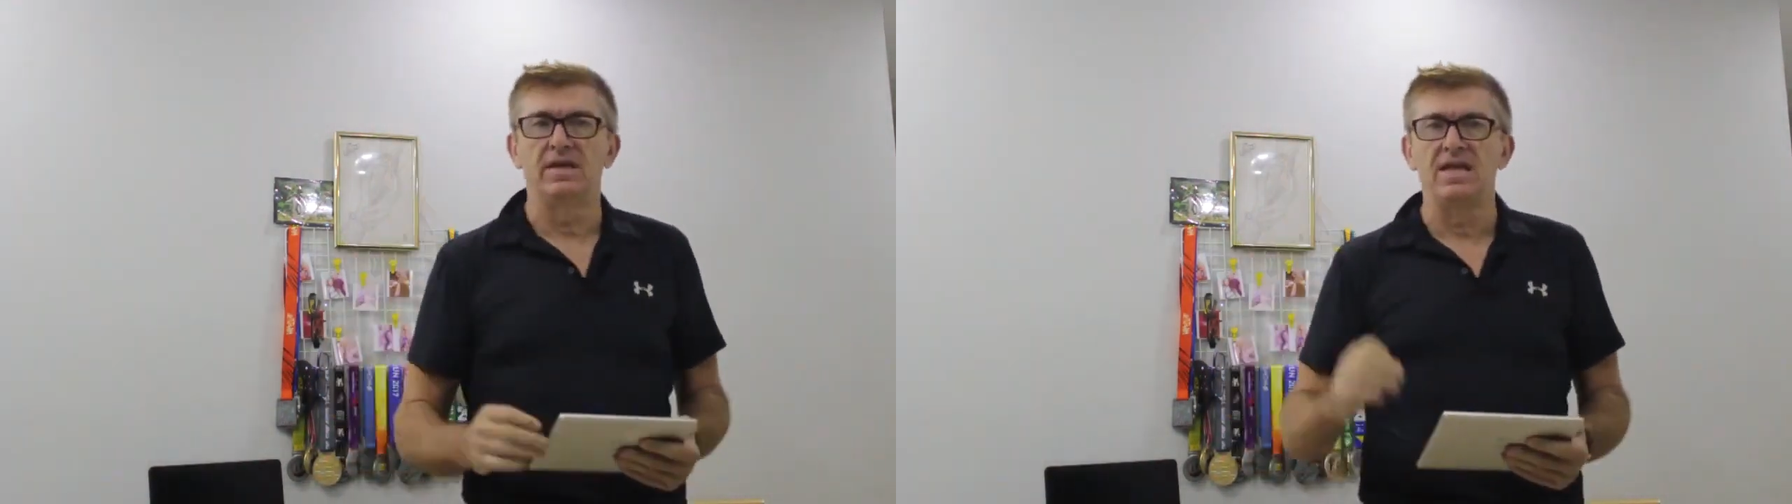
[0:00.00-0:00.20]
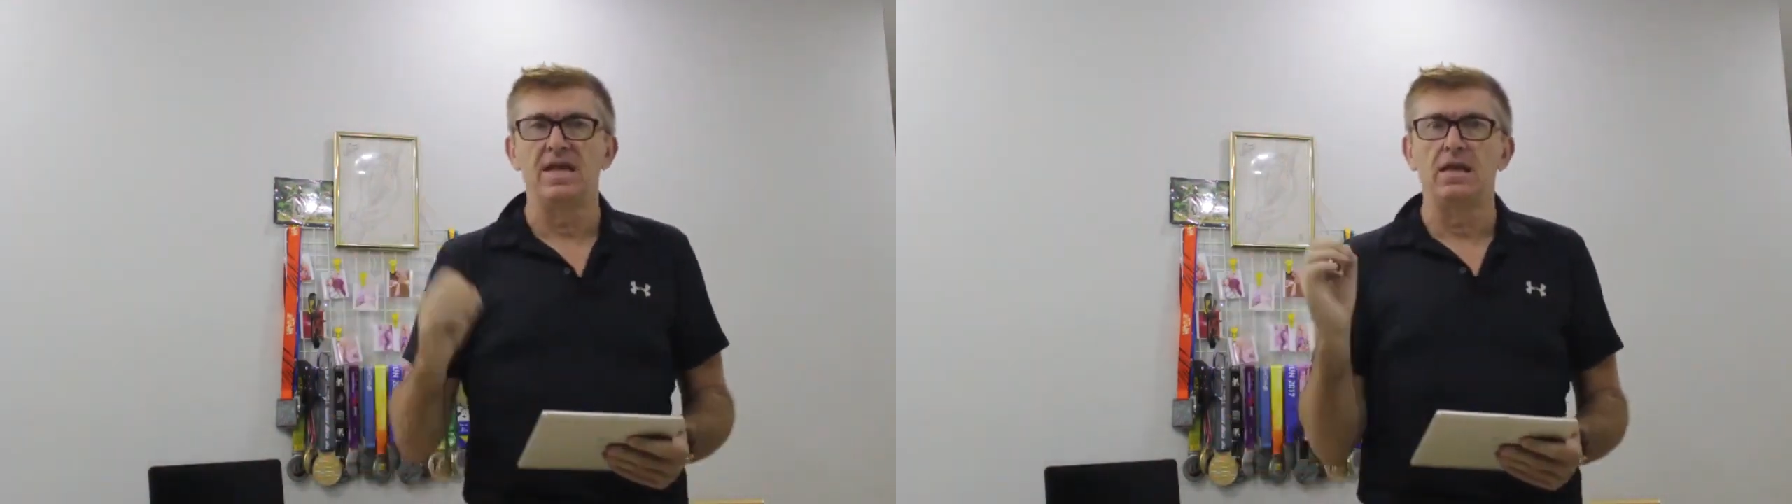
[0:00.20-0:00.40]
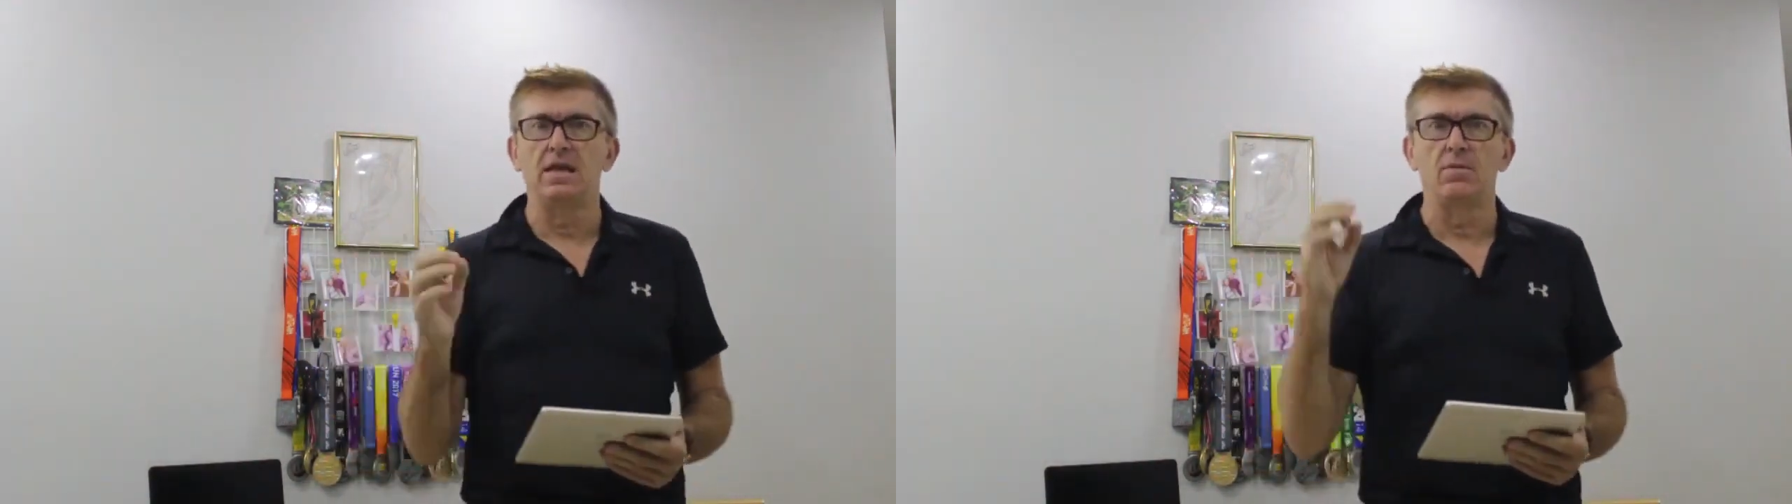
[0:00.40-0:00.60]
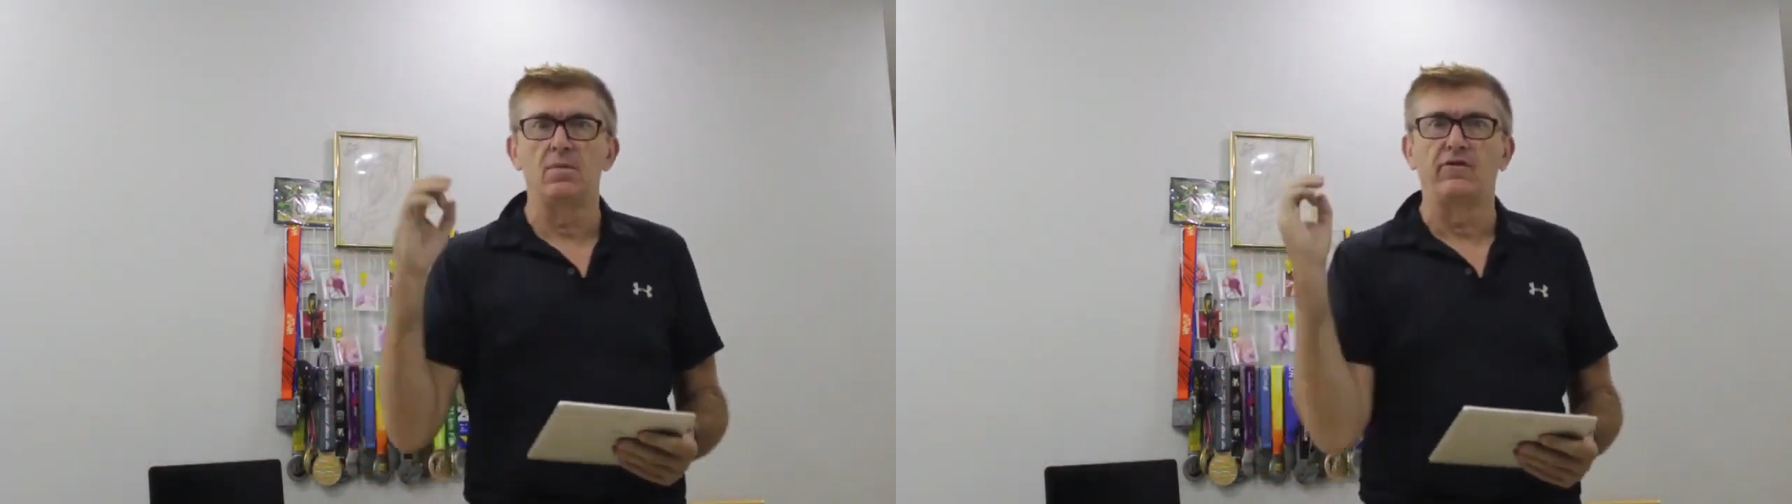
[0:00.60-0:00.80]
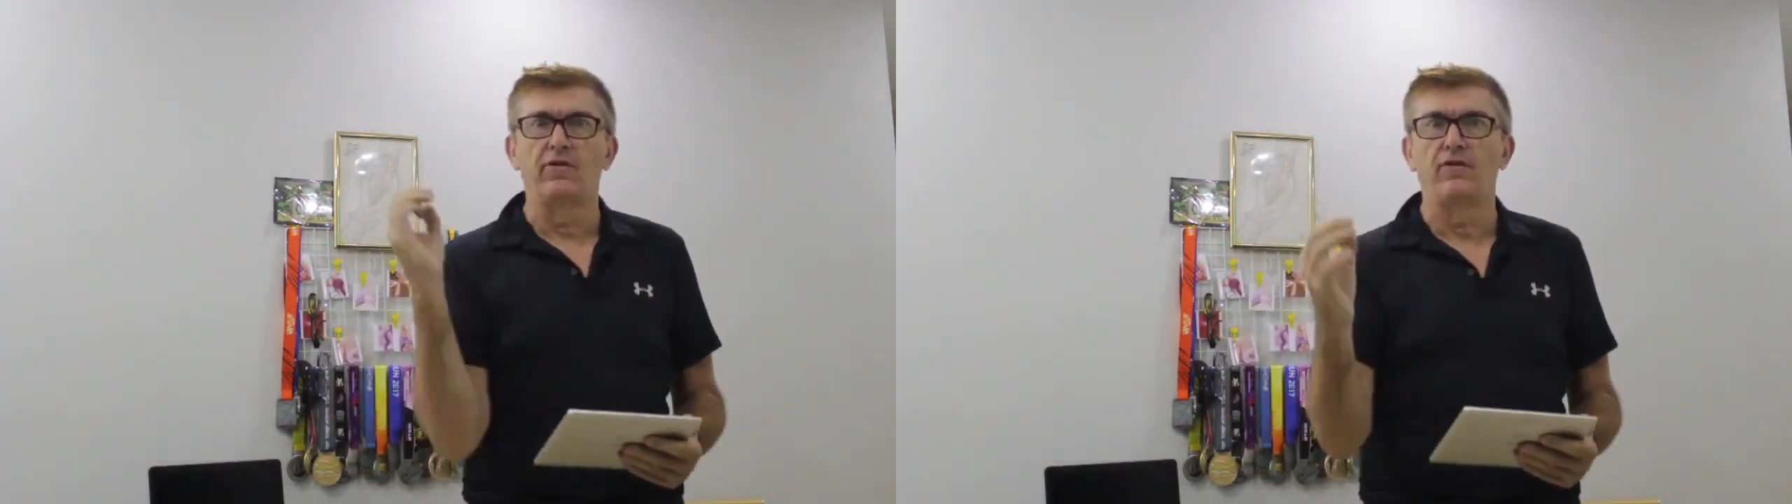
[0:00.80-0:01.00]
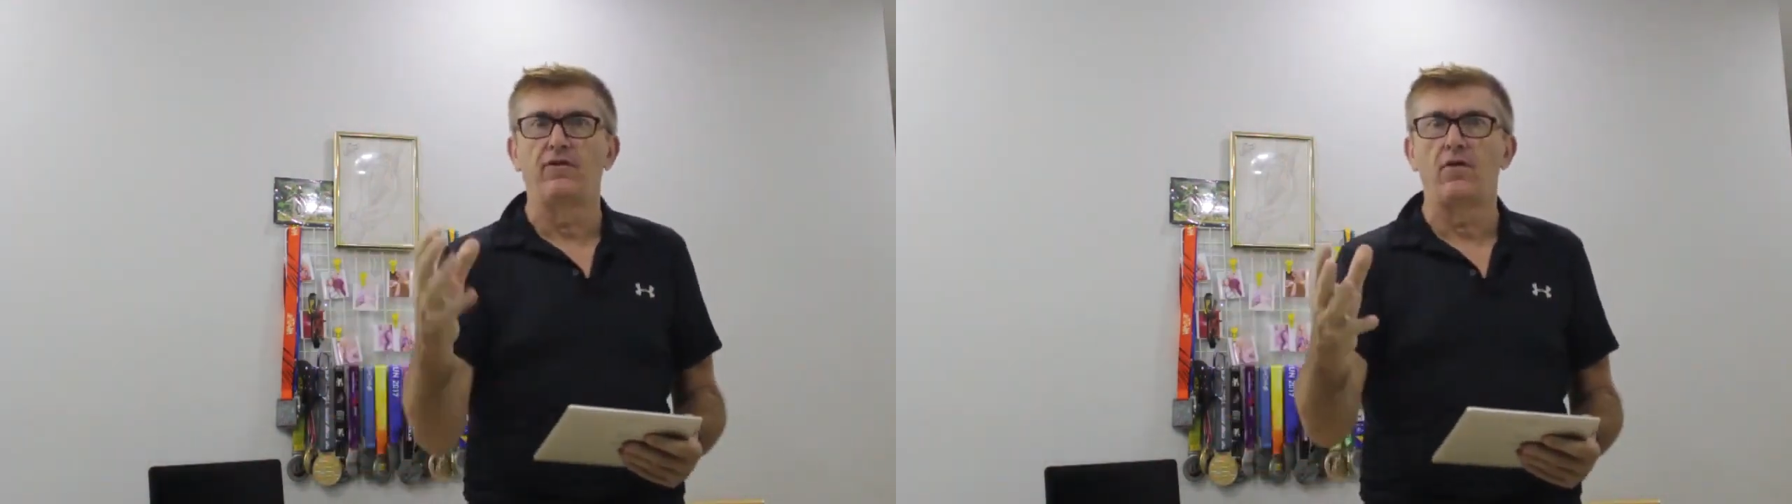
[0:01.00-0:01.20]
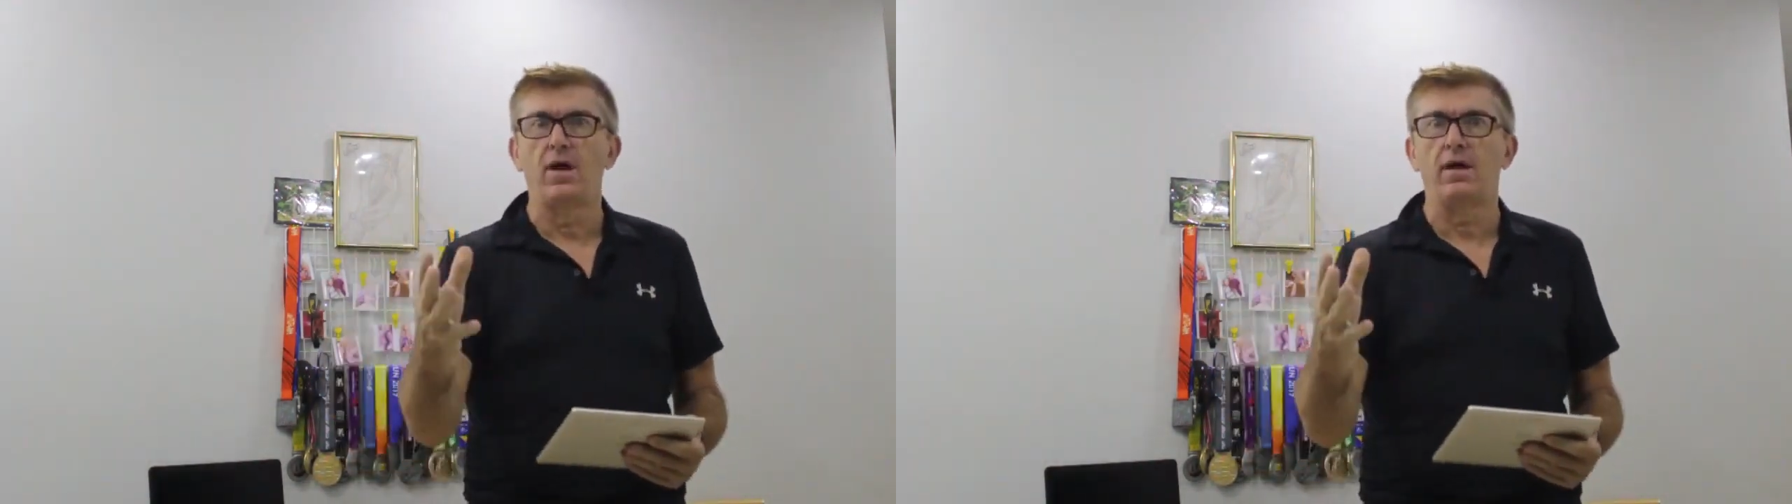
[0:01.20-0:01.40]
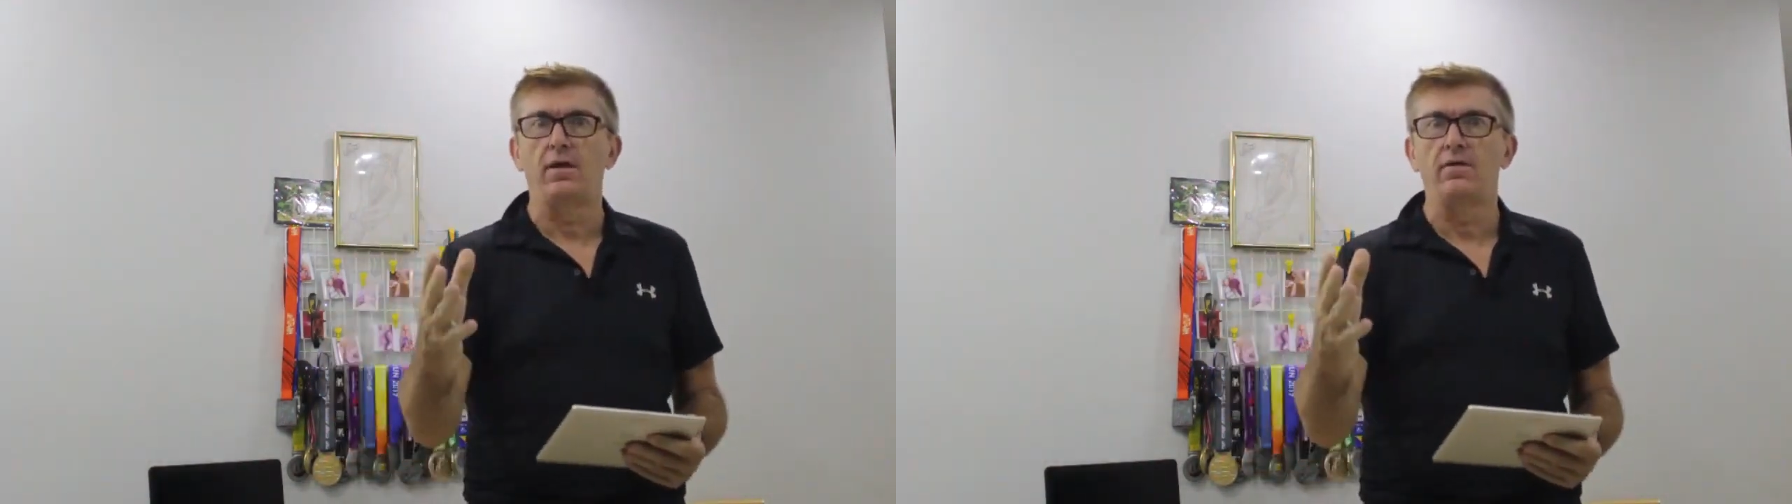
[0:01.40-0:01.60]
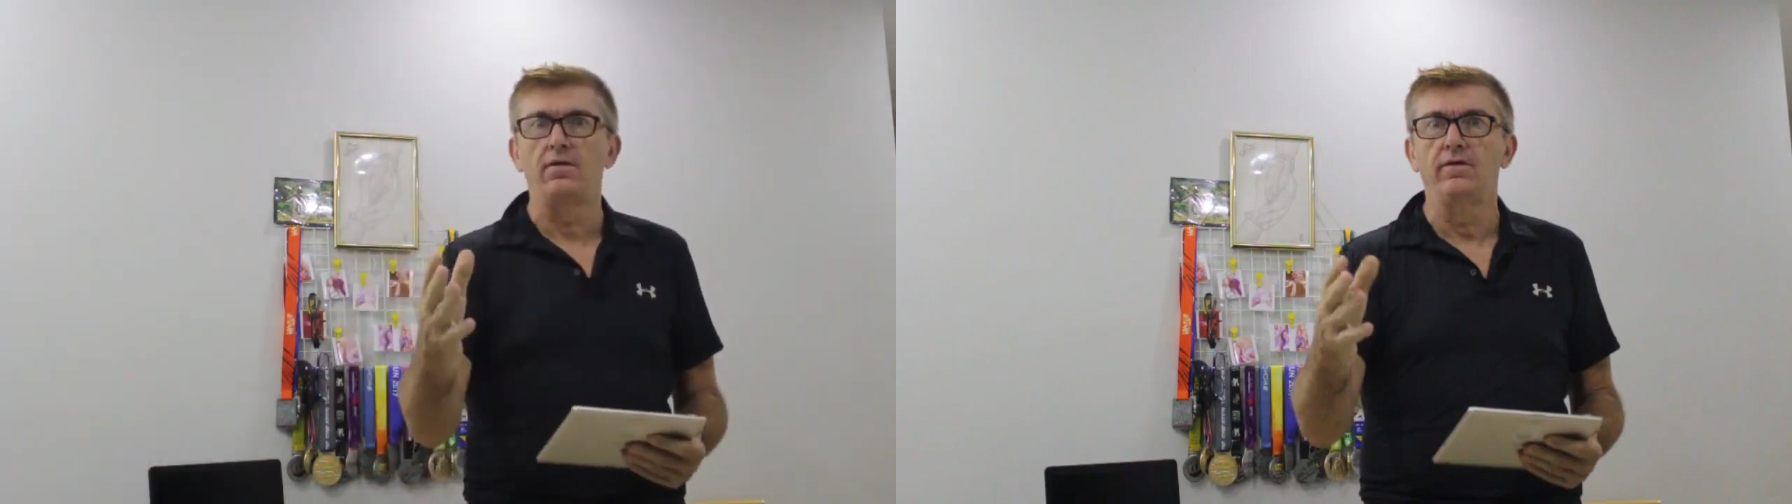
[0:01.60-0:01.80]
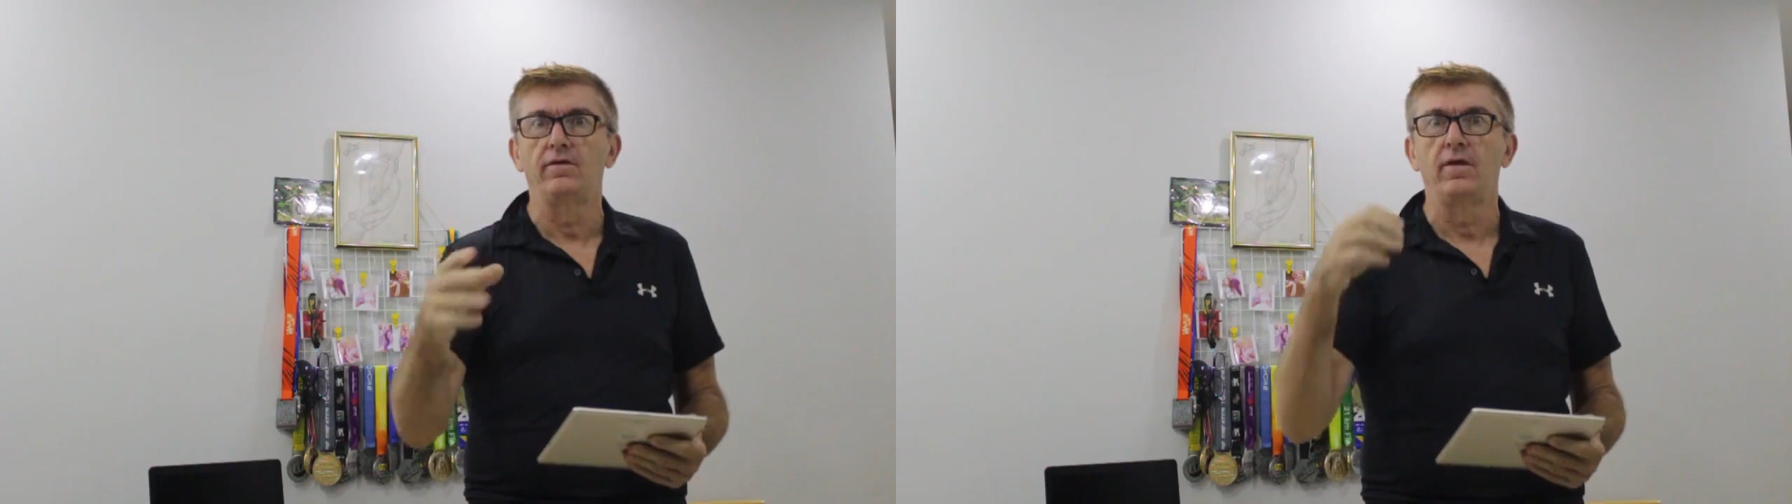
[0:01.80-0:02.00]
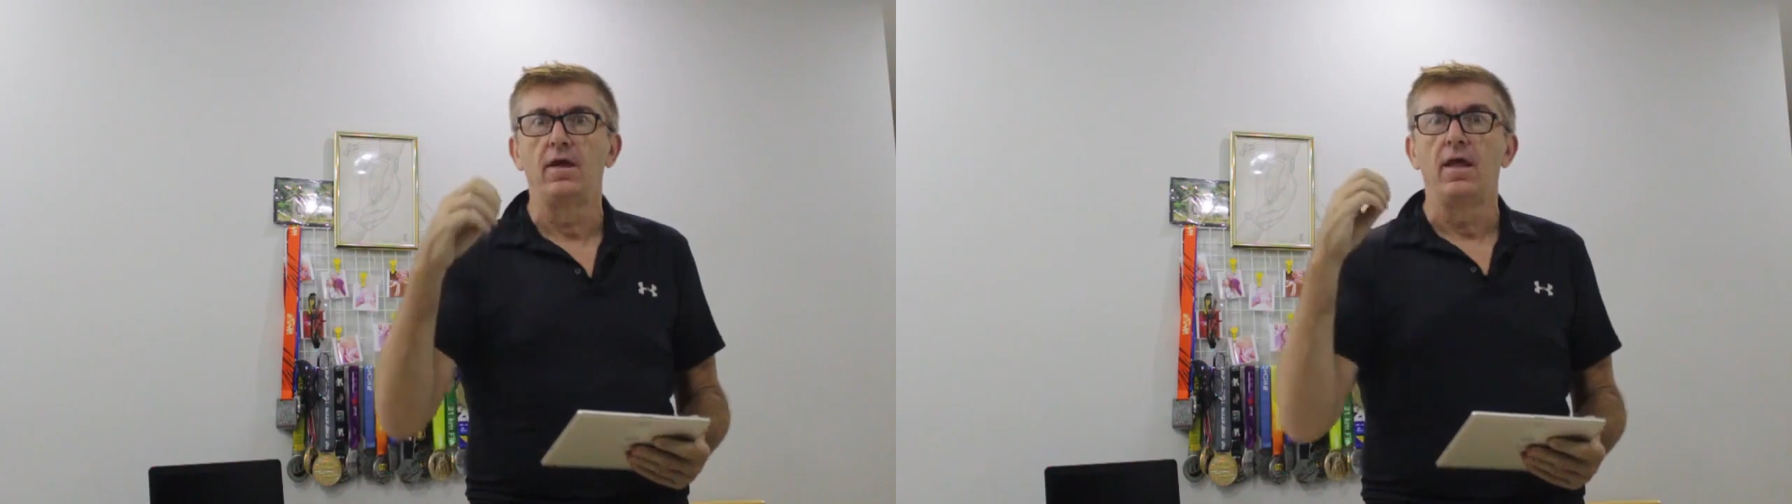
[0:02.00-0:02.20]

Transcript: An idiom is a phrase